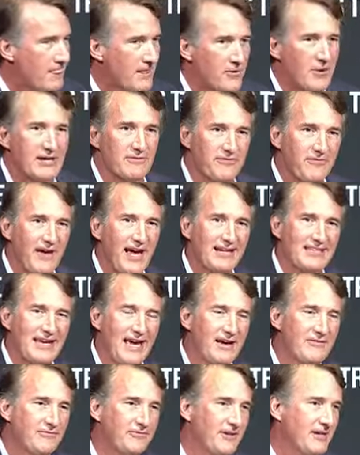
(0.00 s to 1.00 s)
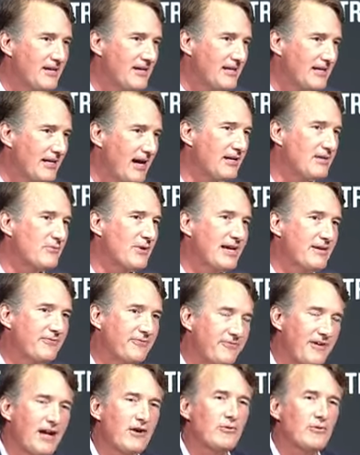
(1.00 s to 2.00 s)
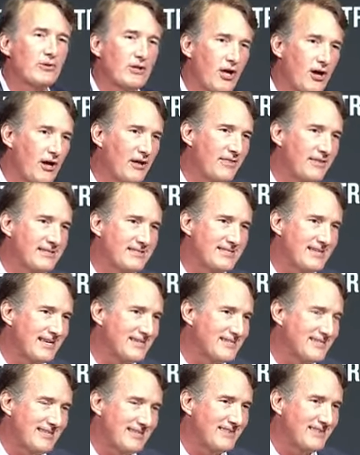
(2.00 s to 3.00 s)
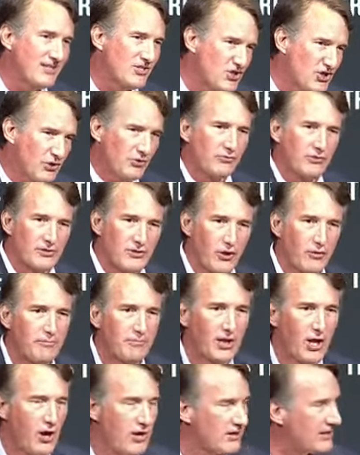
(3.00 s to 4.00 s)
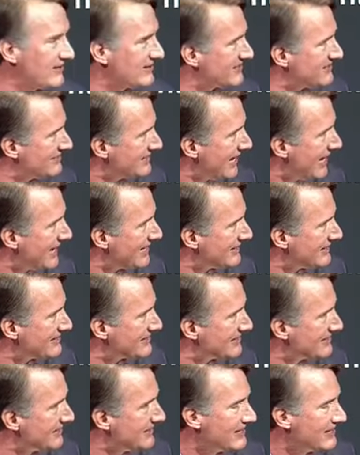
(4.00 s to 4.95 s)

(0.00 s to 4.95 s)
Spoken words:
We in fact have federal law that says that the children don't belong to the state.